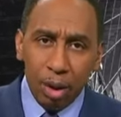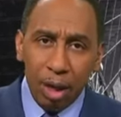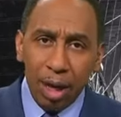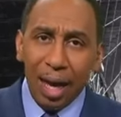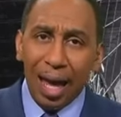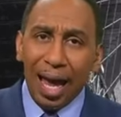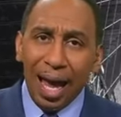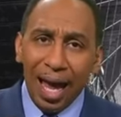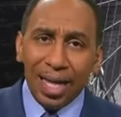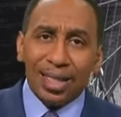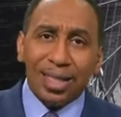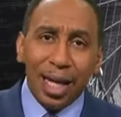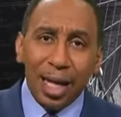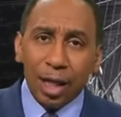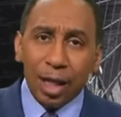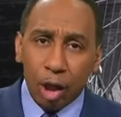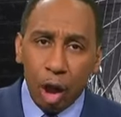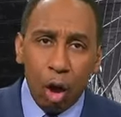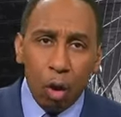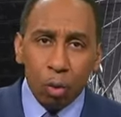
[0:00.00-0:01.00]
as a
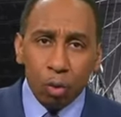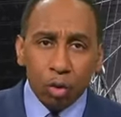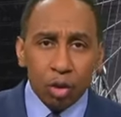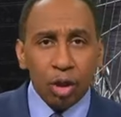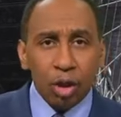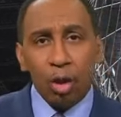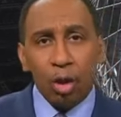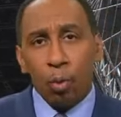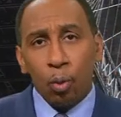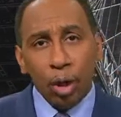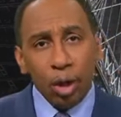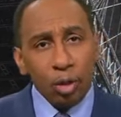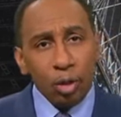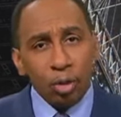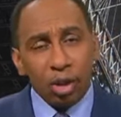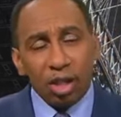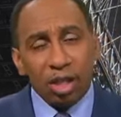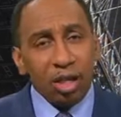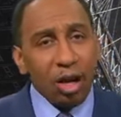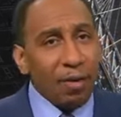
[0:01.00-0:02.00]
coach where you
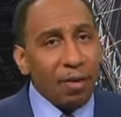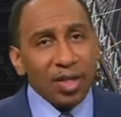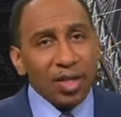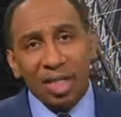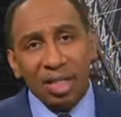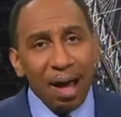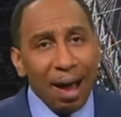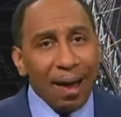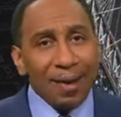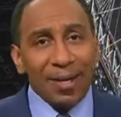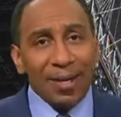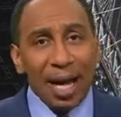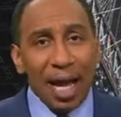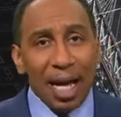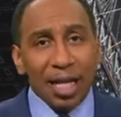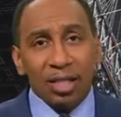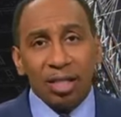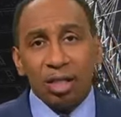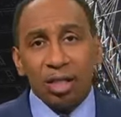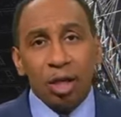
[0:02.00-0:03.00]
shove aside the
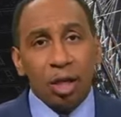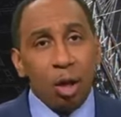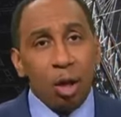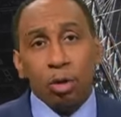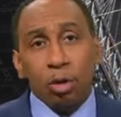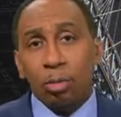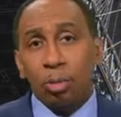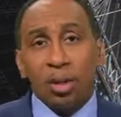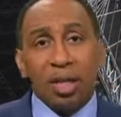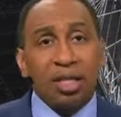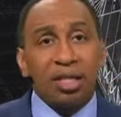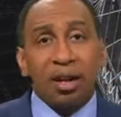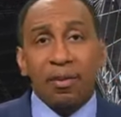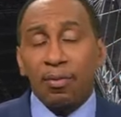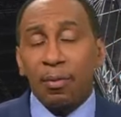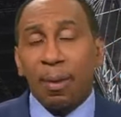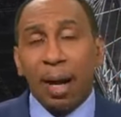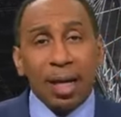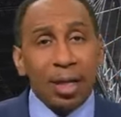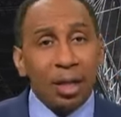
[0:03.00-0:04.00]
X's and O's because
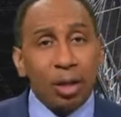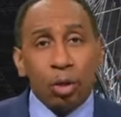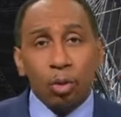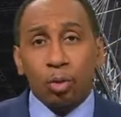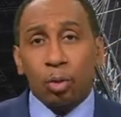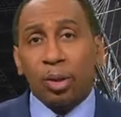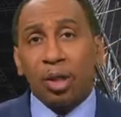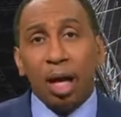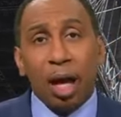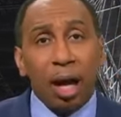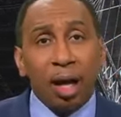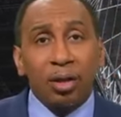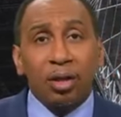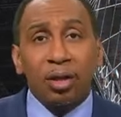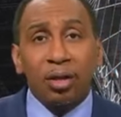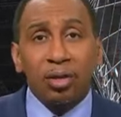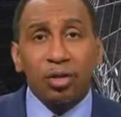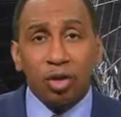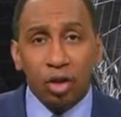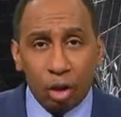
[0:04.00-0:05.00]
everybody knows what the other
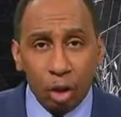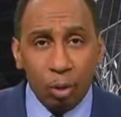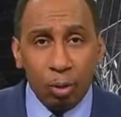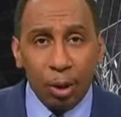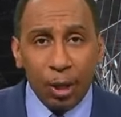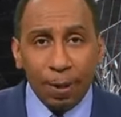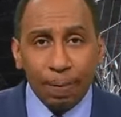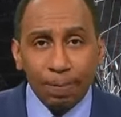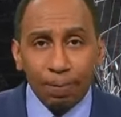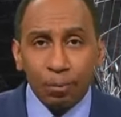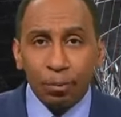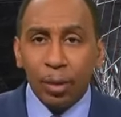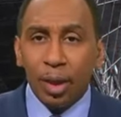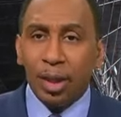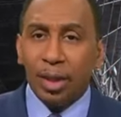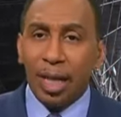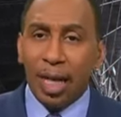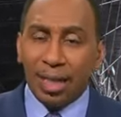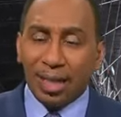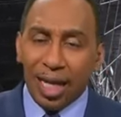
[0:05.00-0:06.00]
is doing
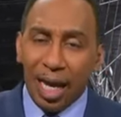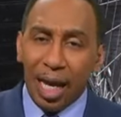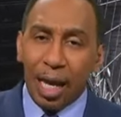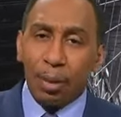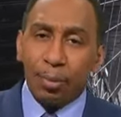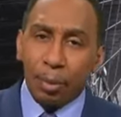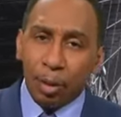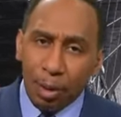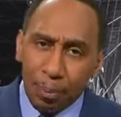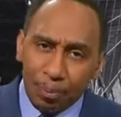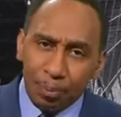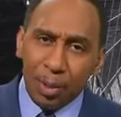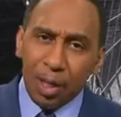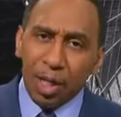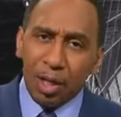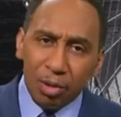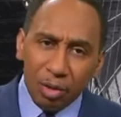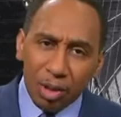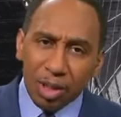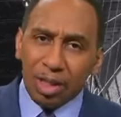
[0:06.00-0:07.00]
that's able to
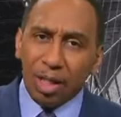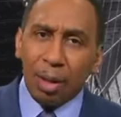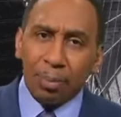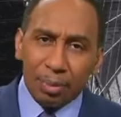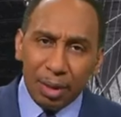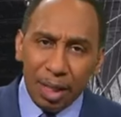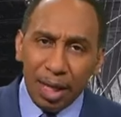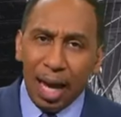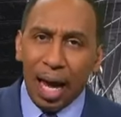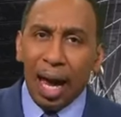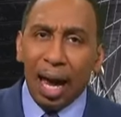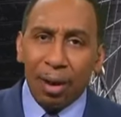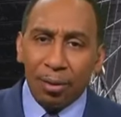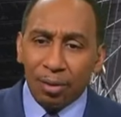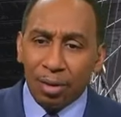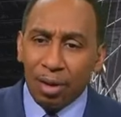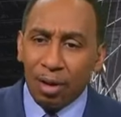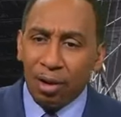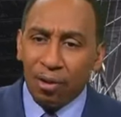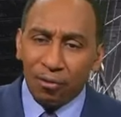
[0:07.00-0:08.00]
peel something out
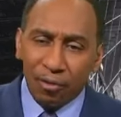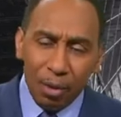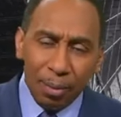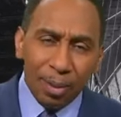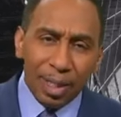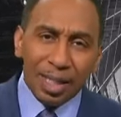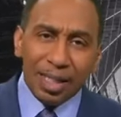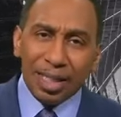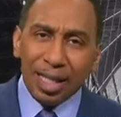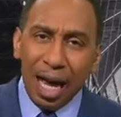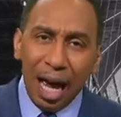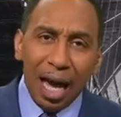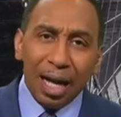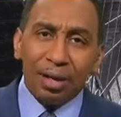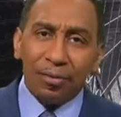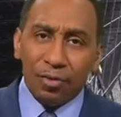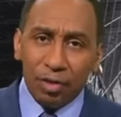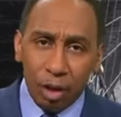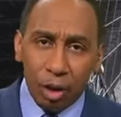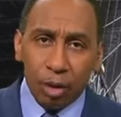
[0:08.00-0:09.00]
from inside
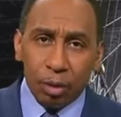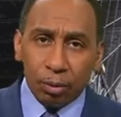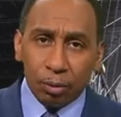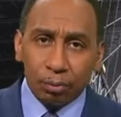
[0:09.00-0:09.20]
of you